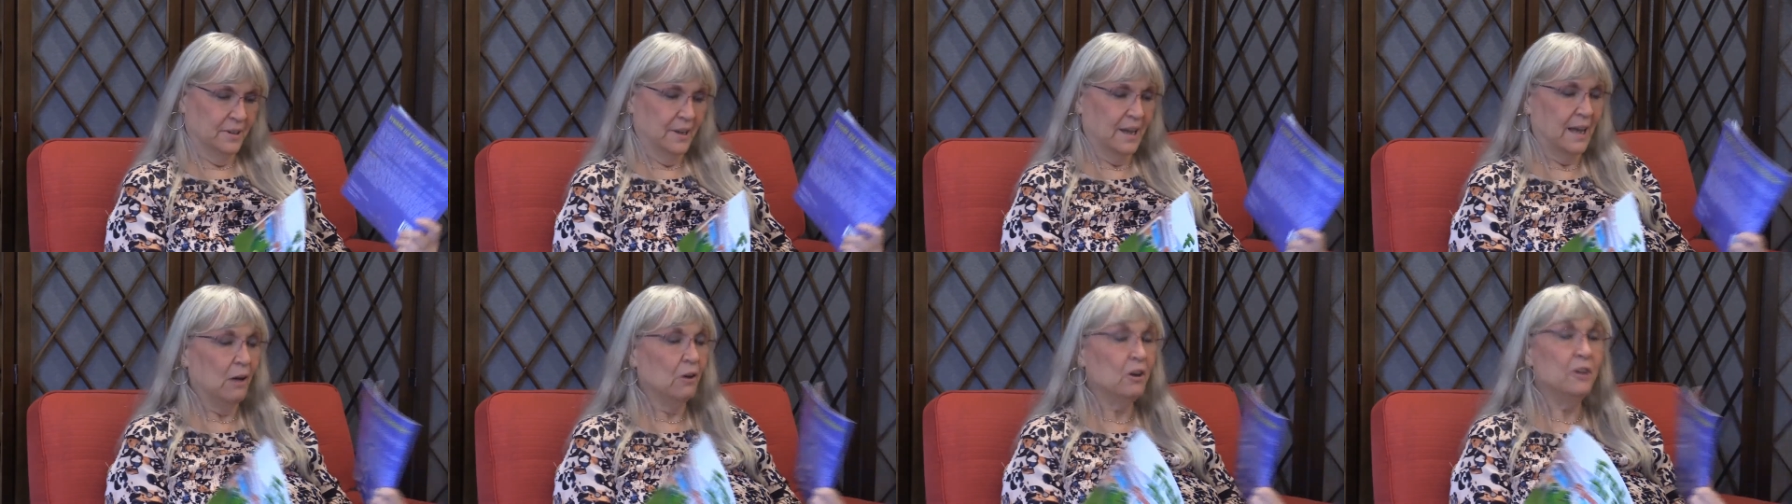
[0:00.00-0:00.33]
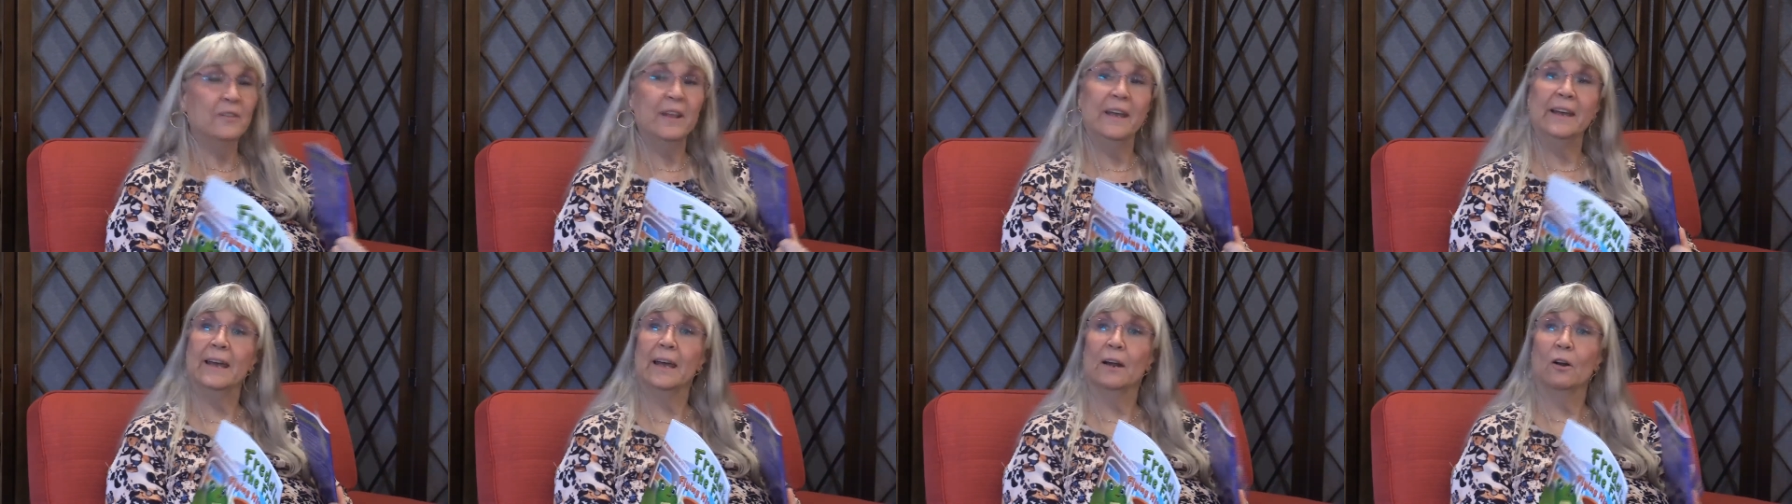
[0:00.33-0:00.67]
How
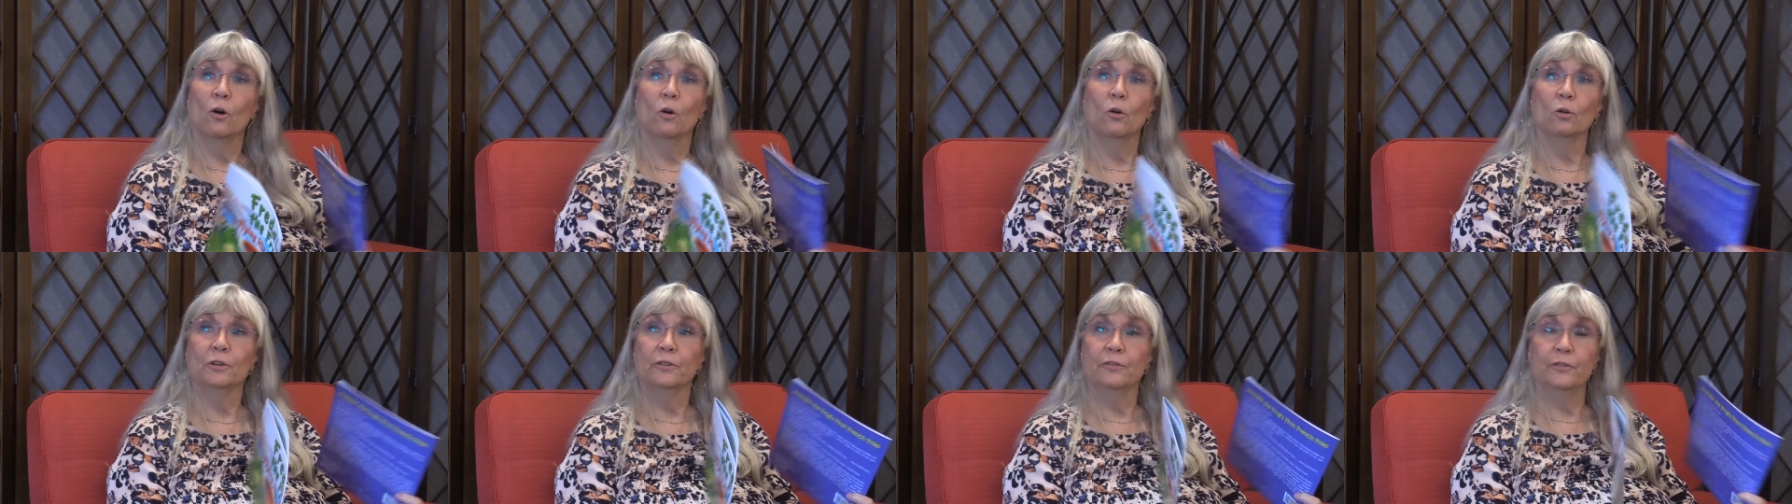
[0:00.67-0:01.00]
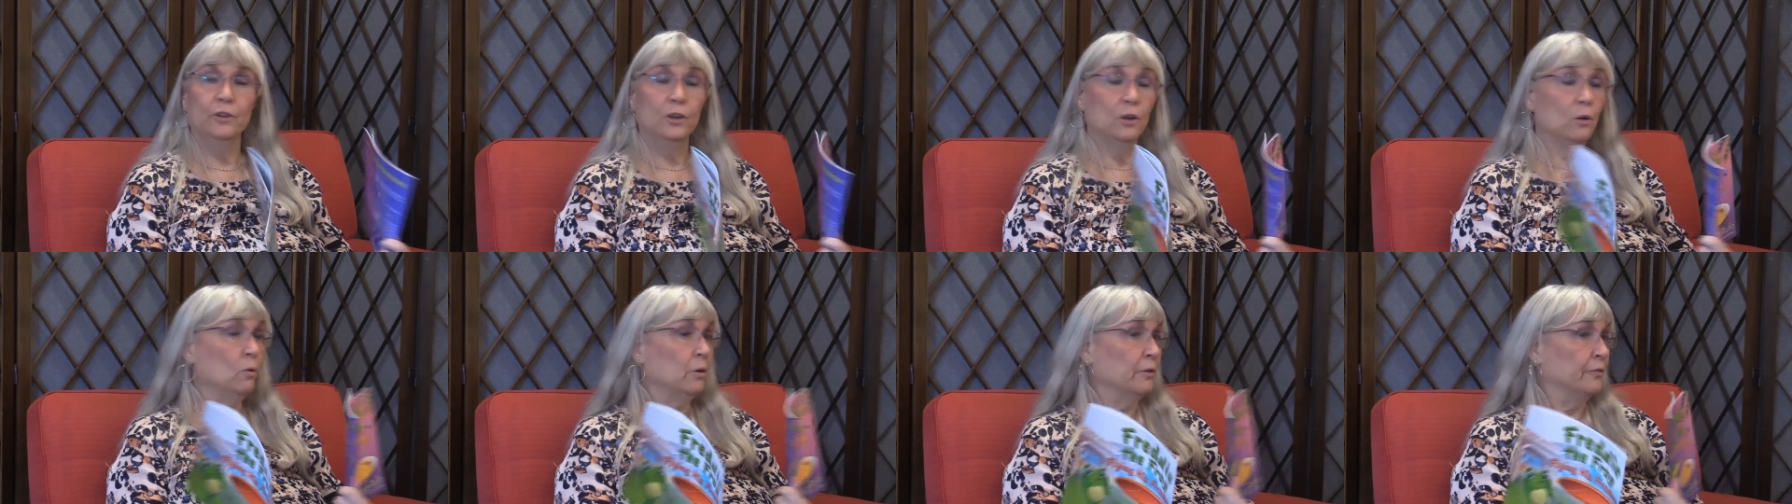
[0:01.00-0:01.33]
can they get a hold of
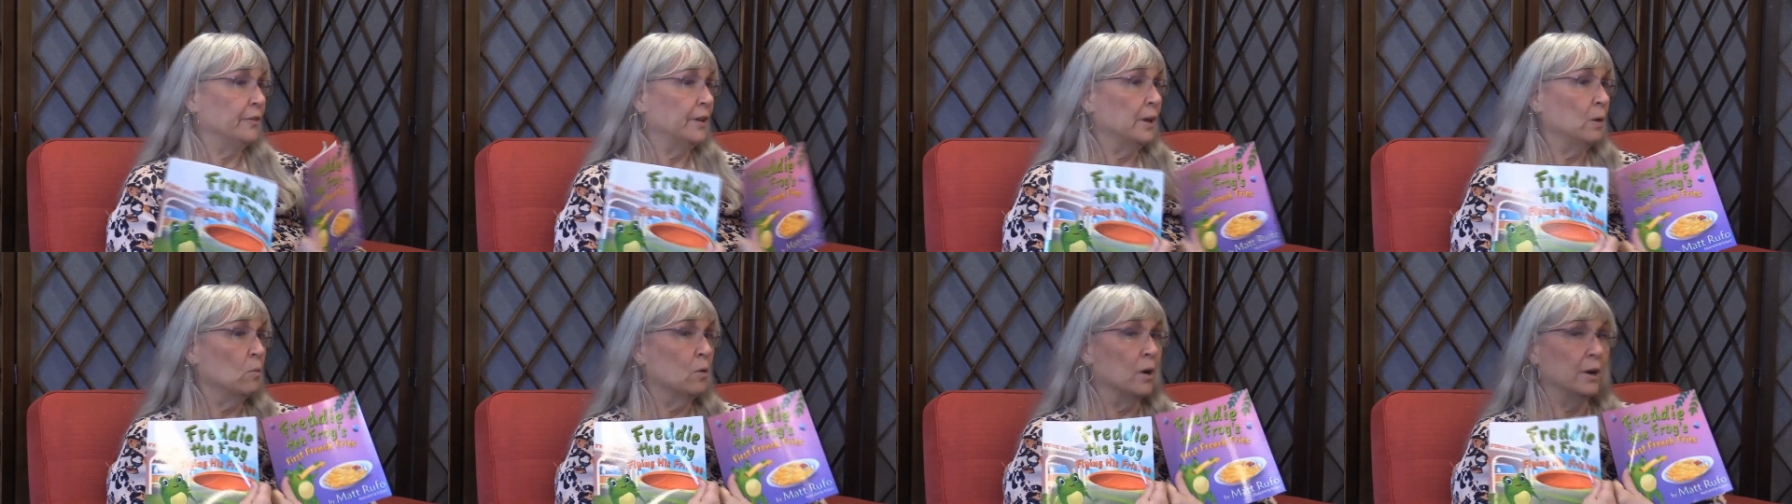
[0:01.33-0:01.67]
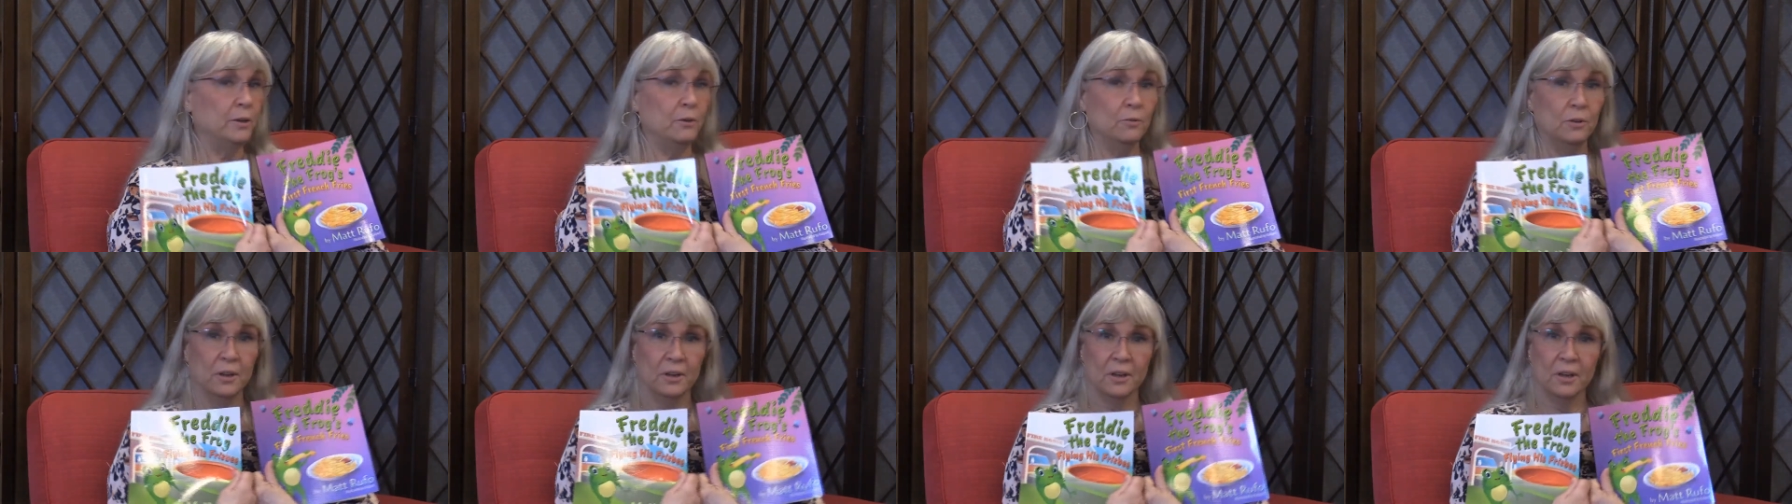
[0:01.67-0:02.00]
you if they
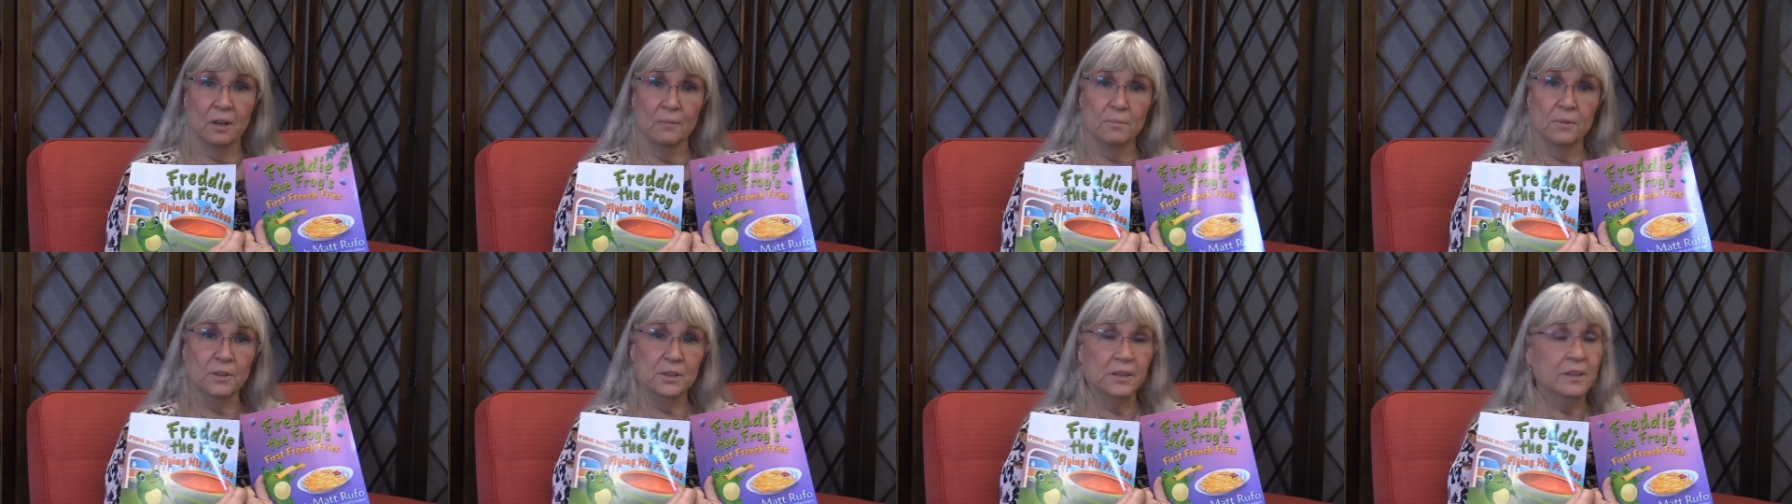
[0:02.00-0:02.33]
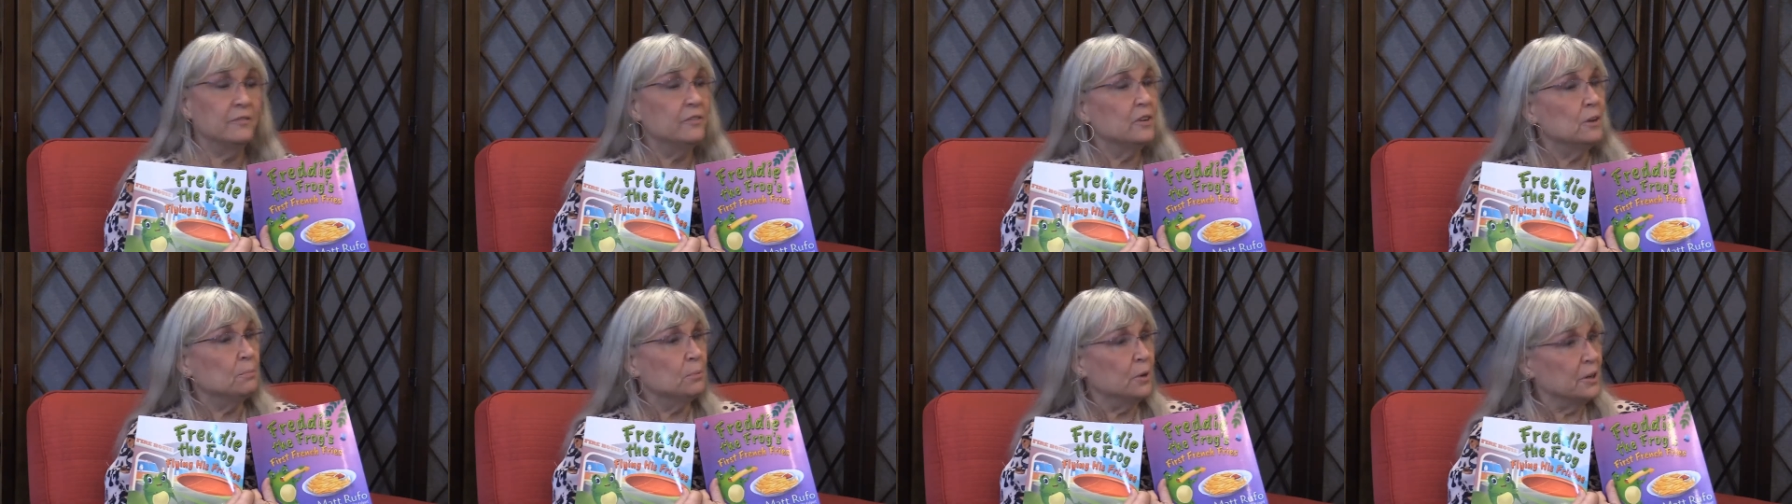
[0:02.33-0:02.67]
want you to come and
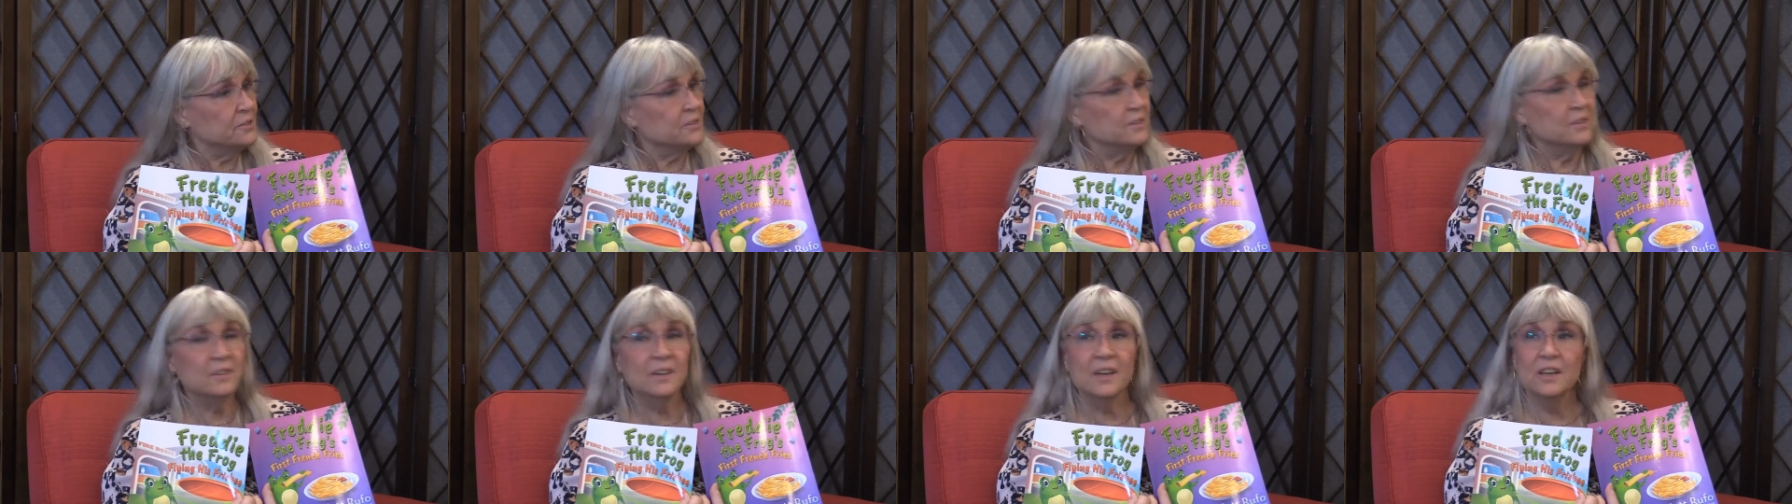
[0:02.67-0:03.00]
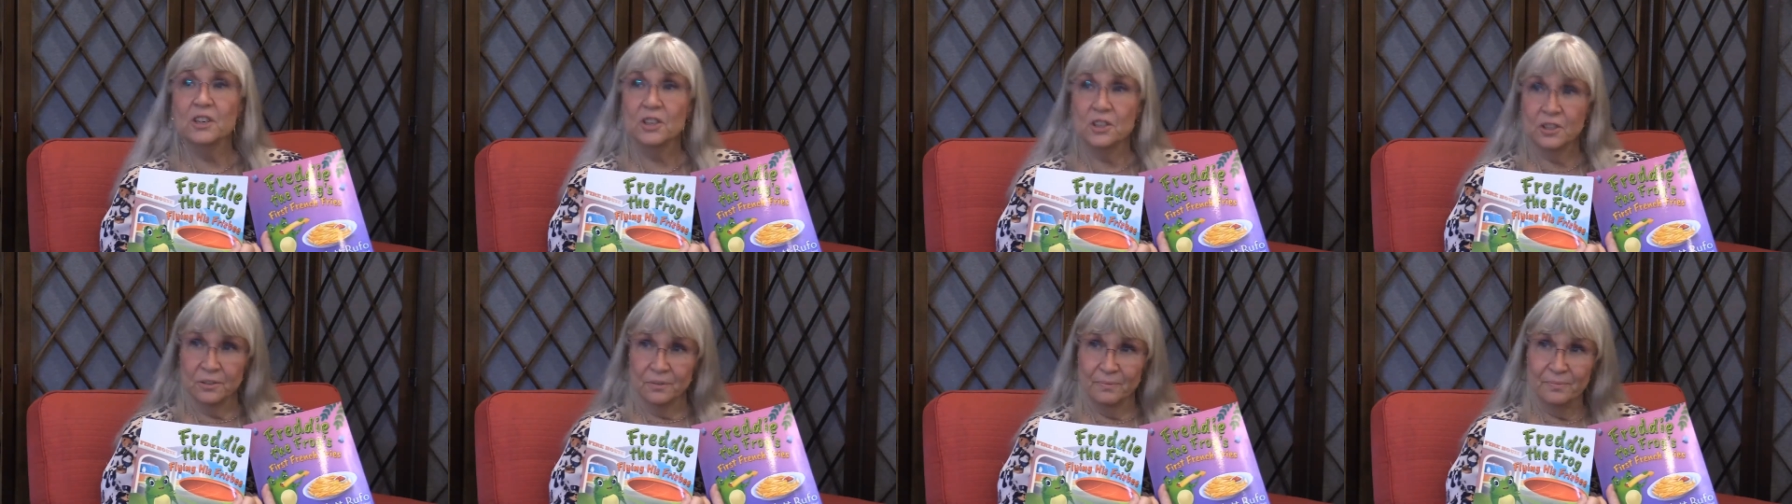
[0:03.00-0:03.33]
give the
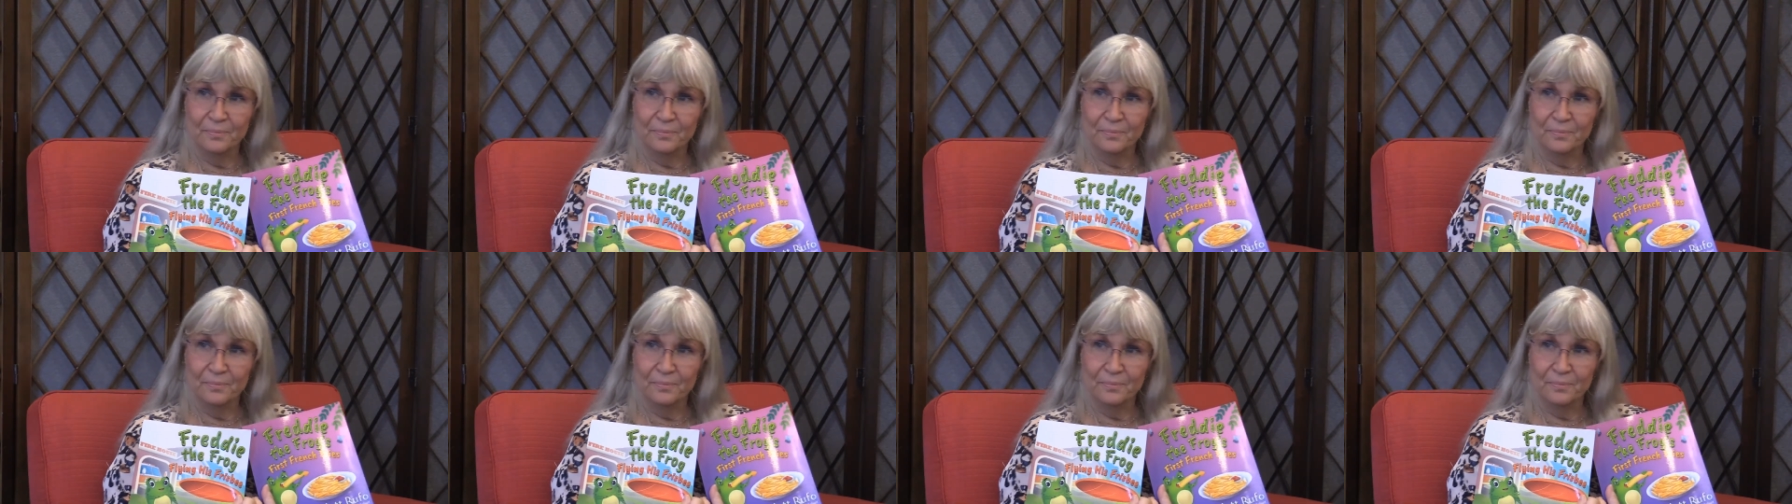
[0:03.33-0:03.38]
presentation?